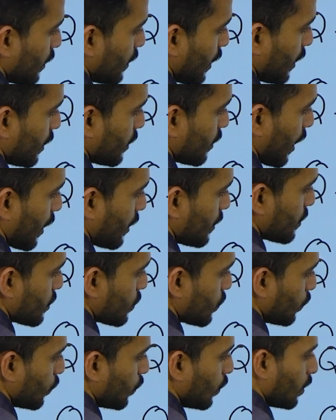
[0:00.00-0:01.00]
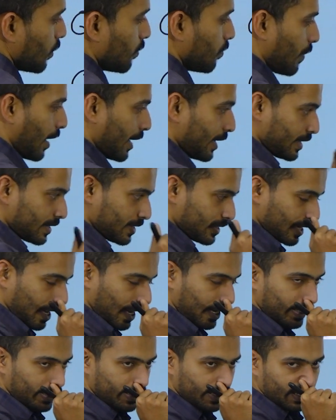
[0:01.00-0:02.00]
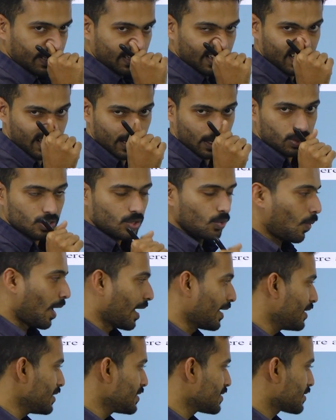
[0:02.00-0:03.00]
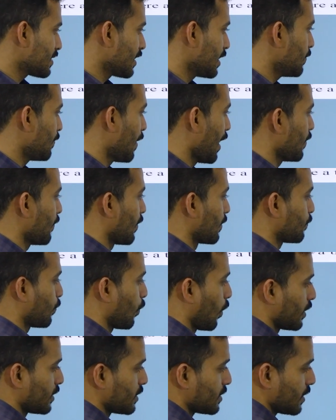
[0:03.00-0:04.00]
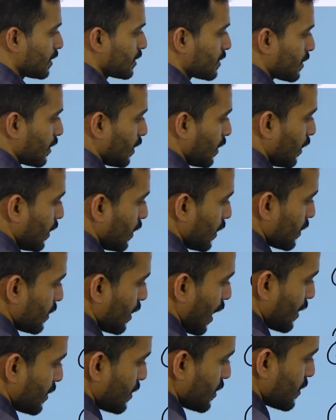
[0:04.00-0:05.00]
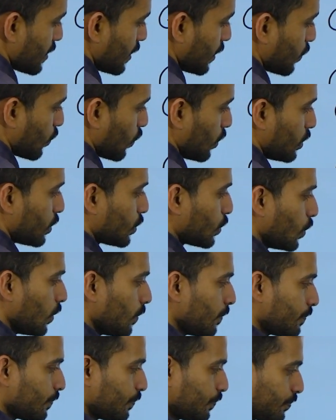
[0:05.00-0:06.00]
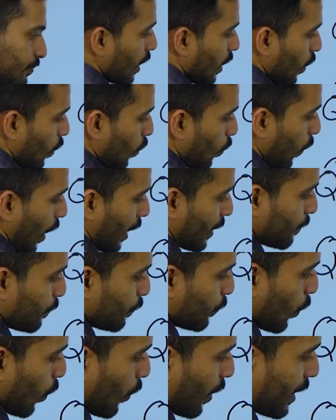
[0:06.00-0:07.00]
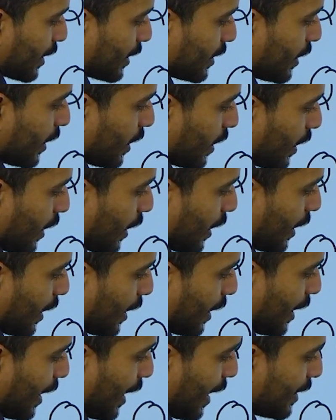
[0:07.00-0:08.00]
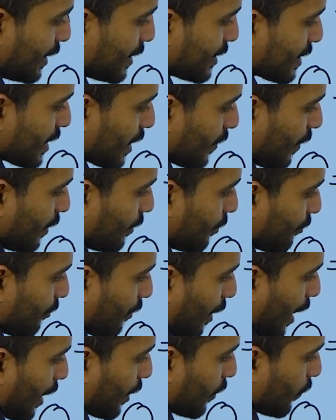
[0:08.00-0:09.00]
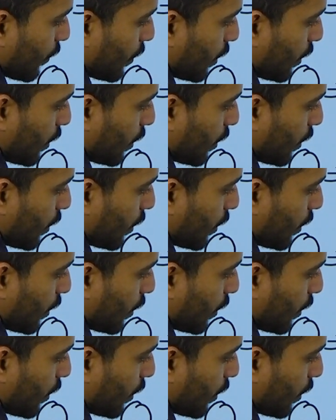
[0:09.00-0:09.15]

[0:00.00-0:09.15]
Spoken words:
10 raised to minus 19. So what is 3 by 1.6? That is equal to 1.875